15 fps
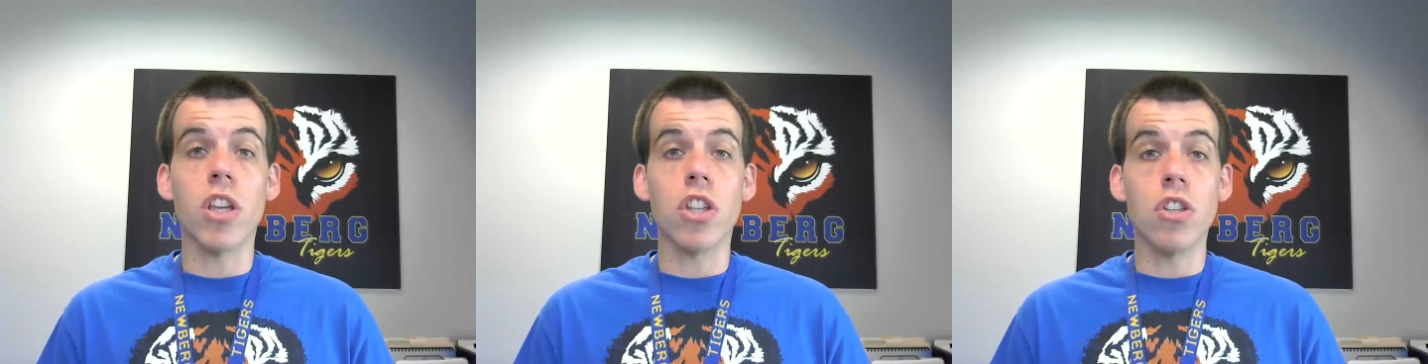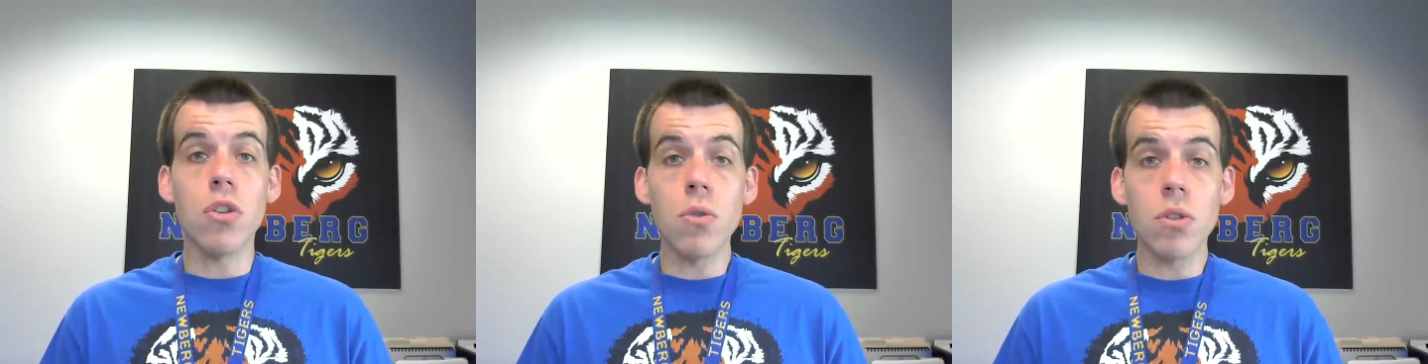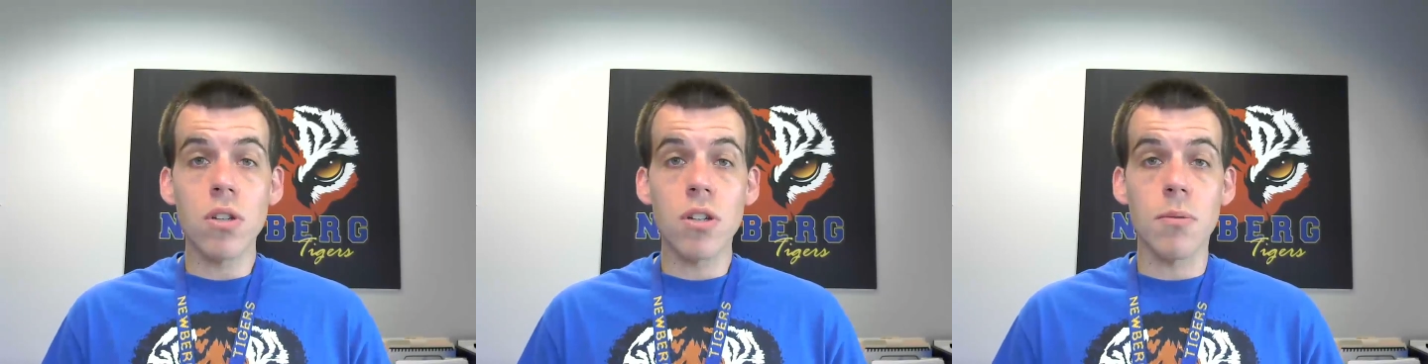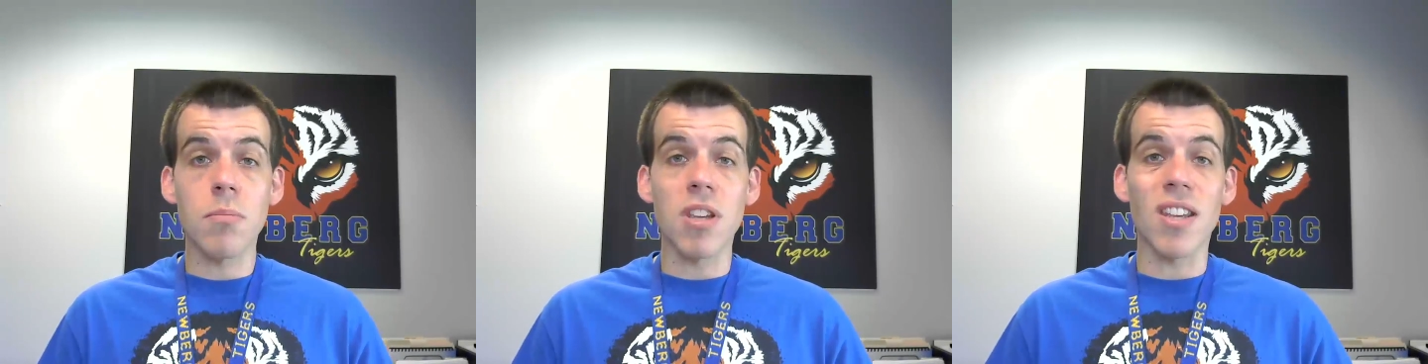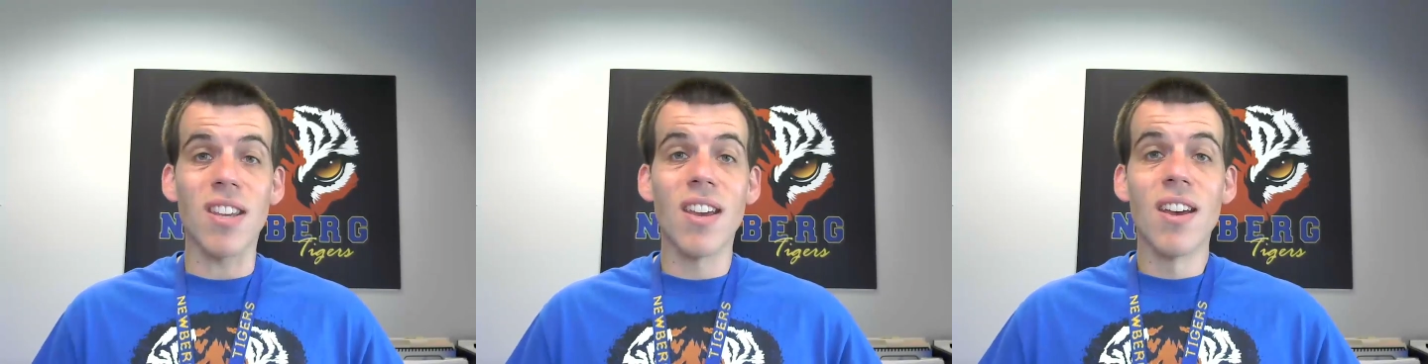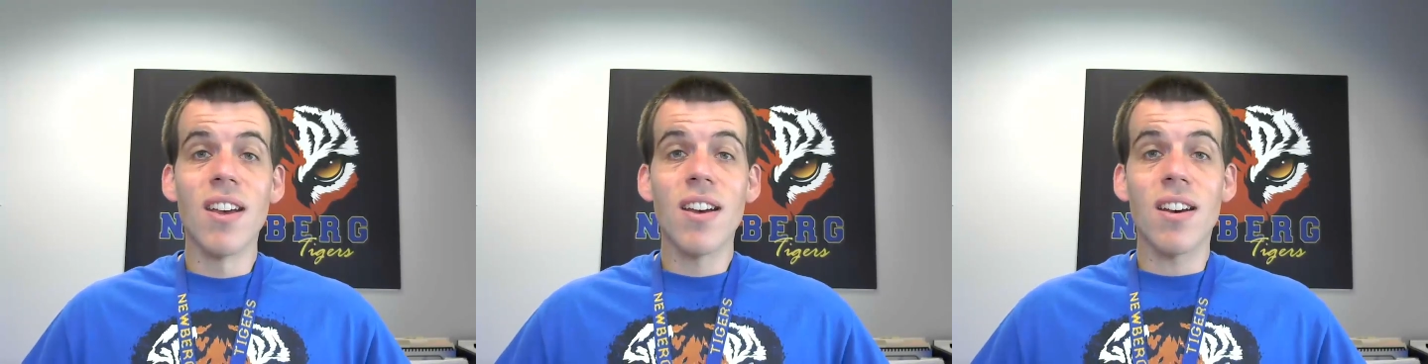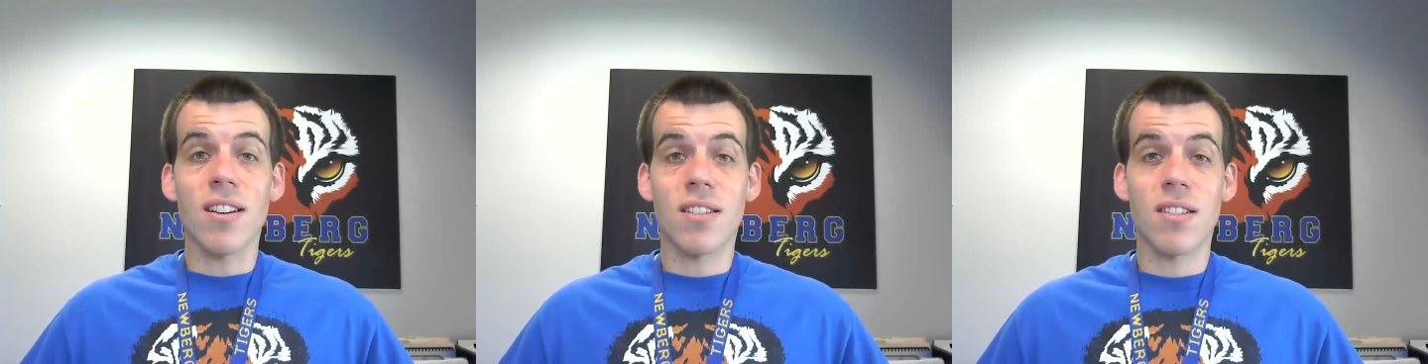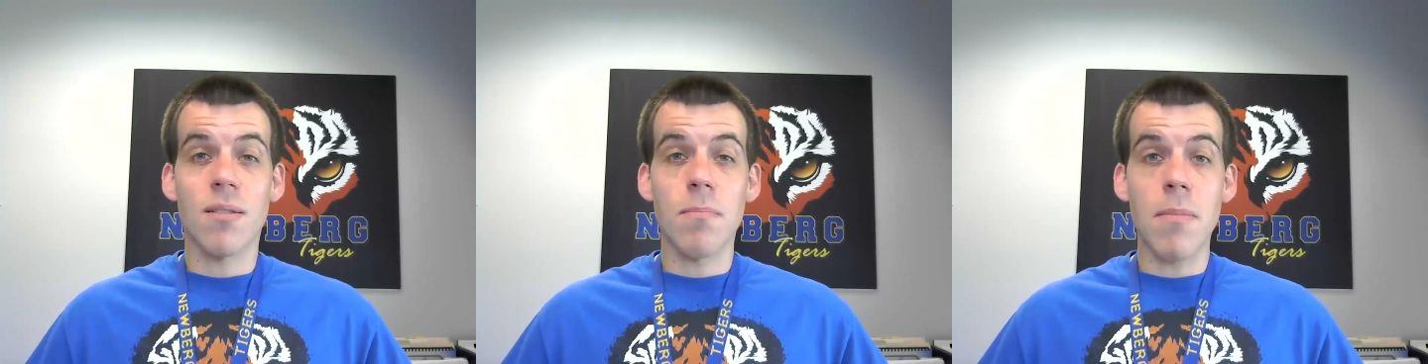used to be a
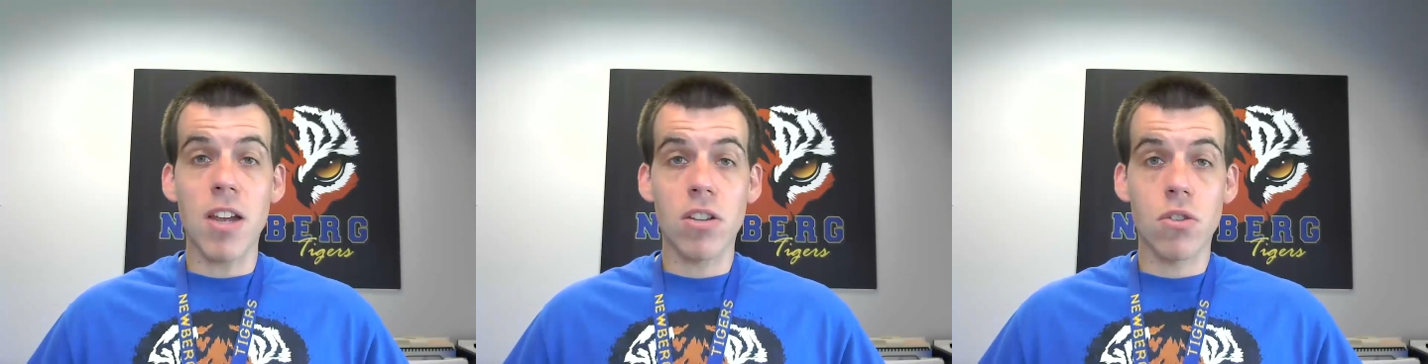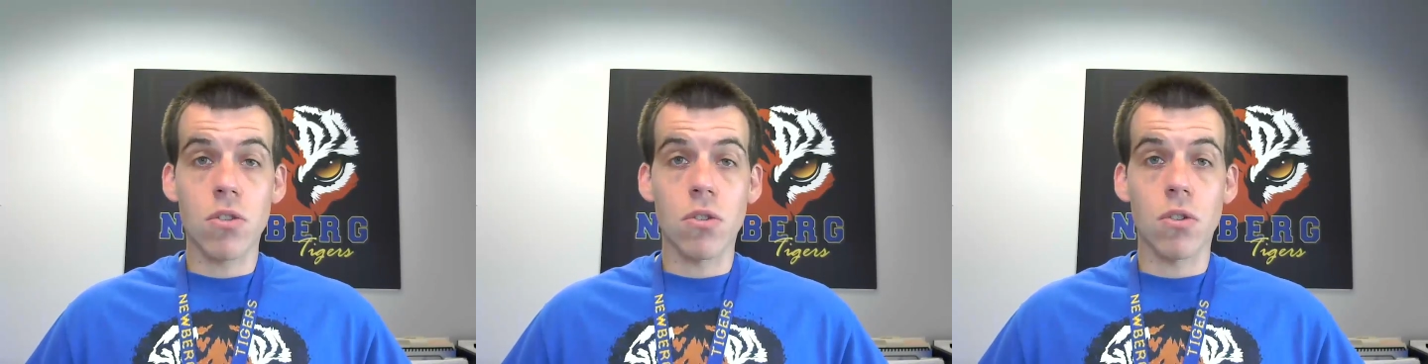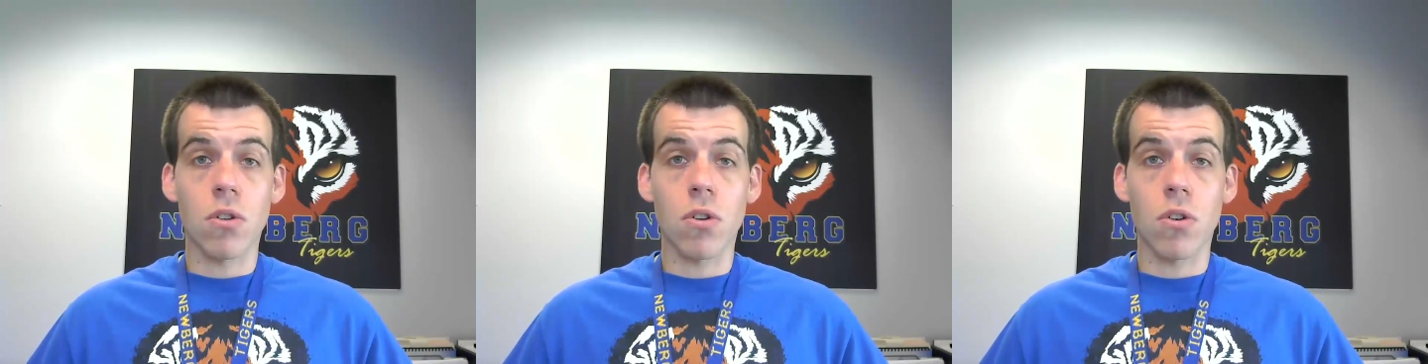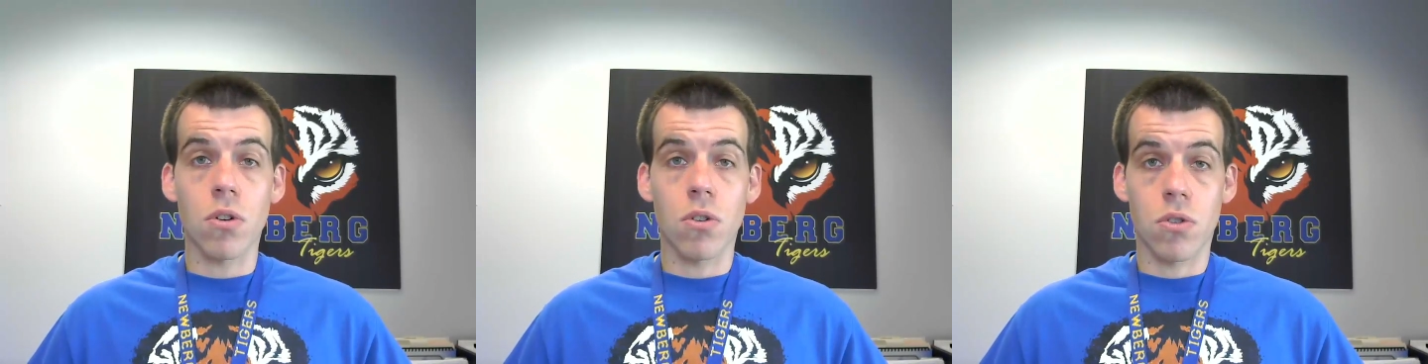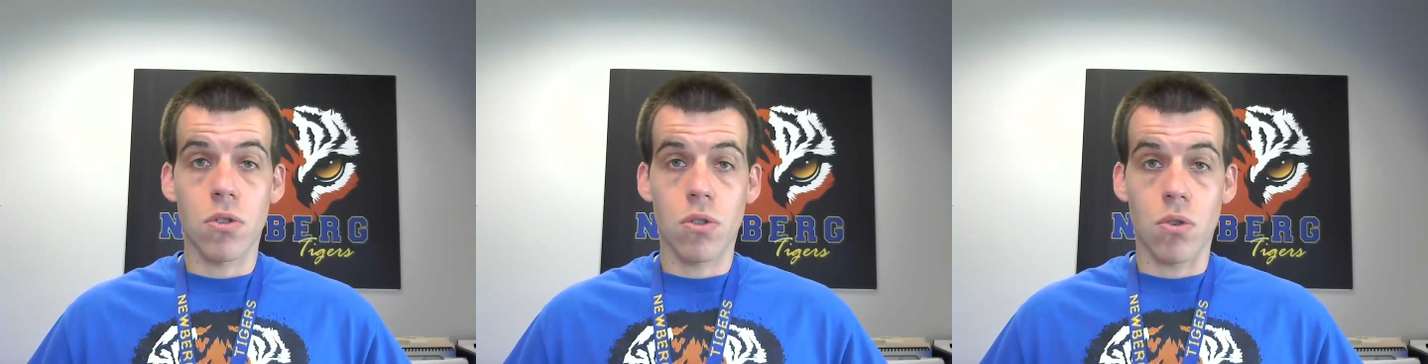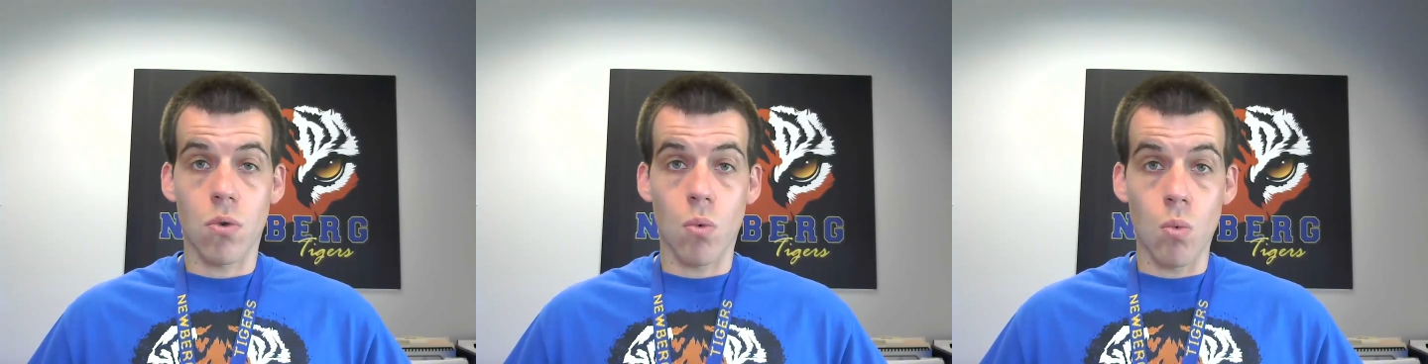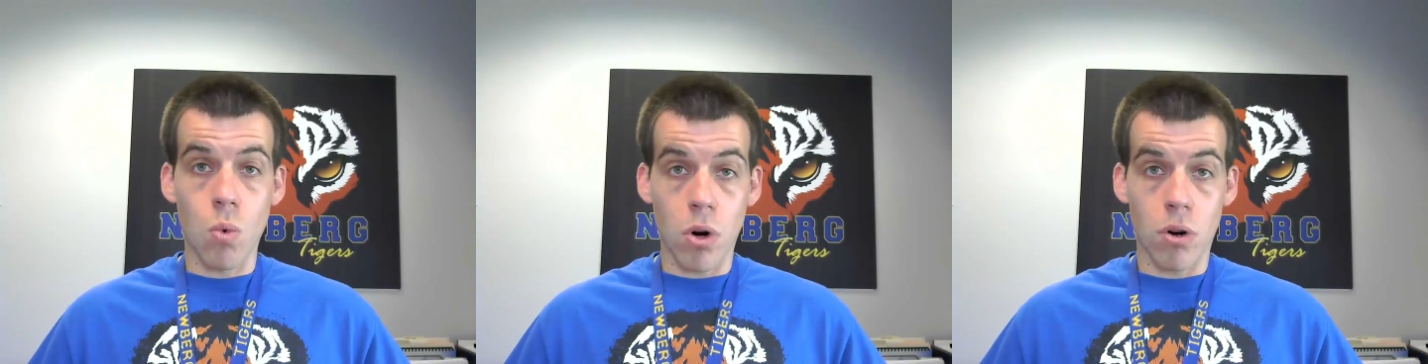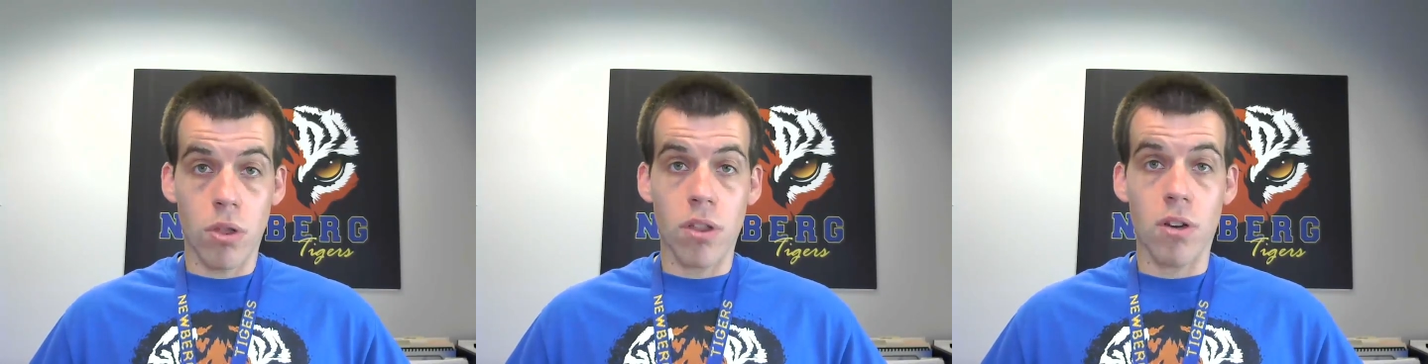semester's
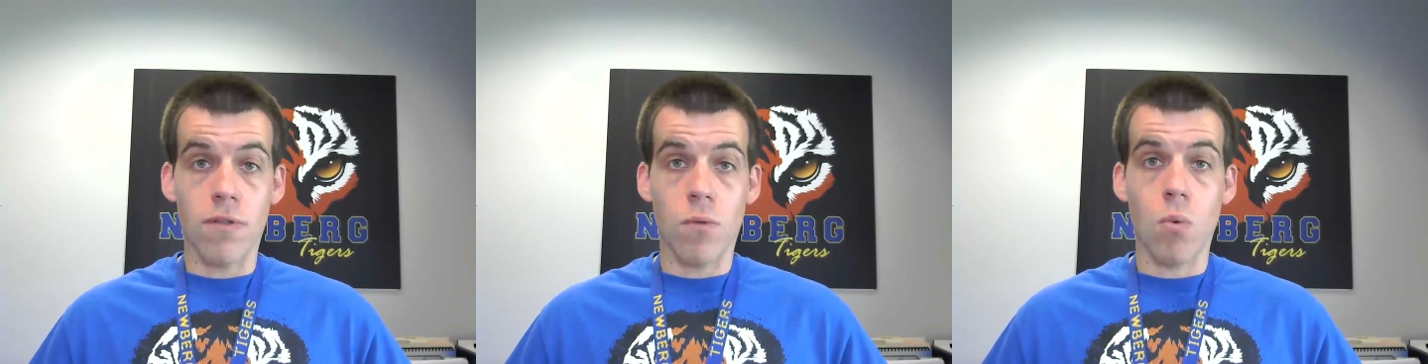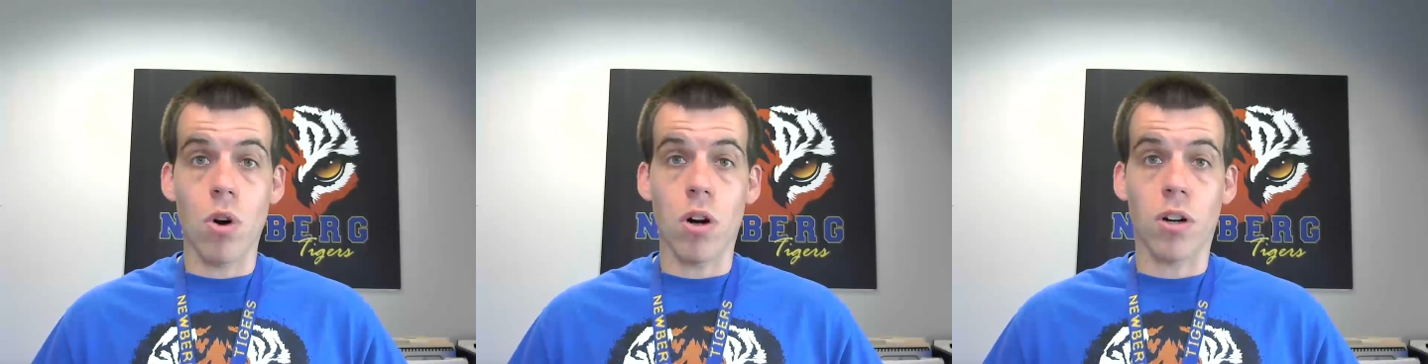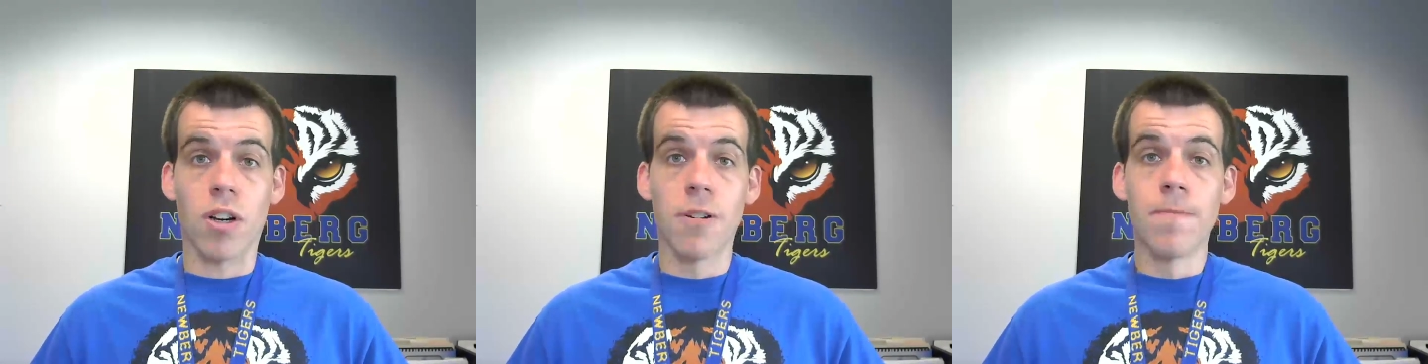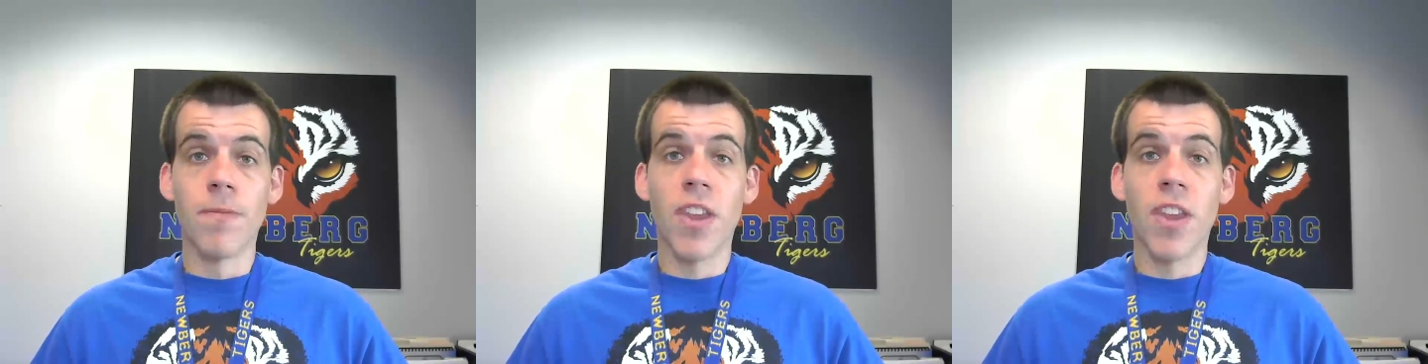worth of work.